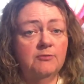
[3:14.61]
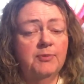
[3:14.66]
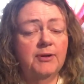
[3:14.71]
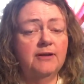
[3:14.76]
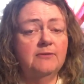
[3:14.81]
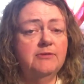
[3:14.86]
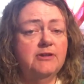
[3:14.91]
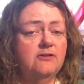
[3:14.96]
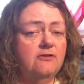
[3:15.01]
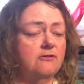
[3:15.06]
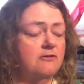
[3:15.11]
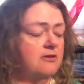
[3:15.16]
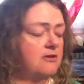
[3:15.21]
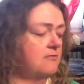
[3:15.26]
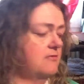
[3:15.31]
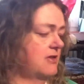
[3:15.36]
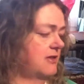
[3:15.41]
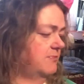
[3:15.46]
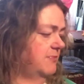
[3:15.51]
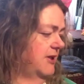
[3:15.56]
probably do
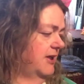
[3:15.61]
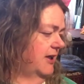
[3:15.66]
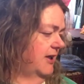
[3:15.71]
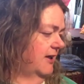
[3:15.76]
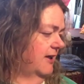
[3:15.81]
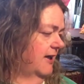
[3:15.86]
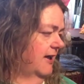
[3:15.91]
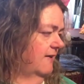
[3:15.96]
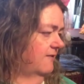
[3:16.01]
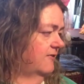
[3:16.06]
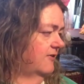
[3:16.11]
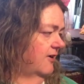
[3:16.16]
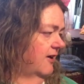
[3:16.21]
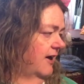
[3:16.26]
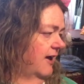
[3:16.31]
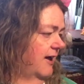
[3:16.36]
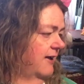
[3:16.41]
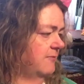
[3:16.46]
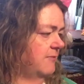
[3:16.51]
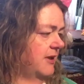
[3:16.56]
some spinning after
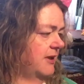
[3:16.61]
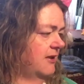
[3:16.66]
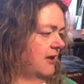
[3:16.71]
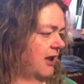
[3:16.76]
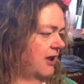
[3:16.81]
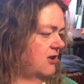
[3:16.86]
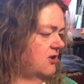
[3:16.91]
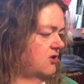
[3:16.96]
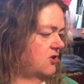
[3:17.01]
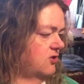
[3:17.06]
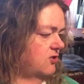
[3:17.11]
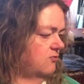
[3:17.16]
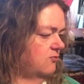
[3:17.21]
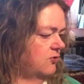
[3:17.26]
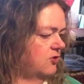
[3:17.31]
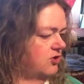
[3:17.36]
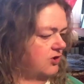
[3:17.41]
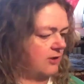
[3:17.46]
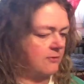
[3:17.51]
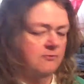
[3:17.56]
I have my lunch,
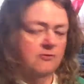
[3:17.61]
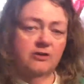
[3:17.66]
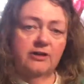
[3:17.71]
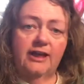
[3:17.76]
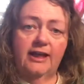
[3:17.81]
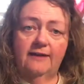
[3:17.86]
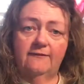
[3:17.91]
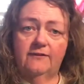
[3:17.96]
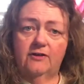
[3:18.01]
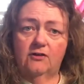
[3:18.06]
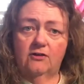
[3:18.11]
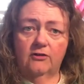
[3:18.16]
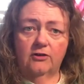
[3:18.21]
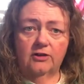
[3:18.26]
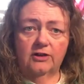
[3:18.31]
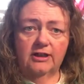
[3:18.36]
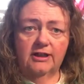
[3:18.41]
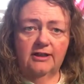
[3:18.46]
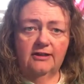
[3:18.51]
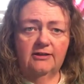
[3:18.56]
which I'm going to have
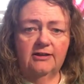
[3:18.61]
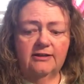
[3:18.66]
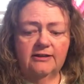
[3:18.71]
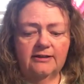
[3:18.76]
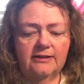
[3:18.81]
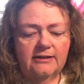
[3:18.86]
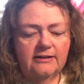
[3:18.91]
early.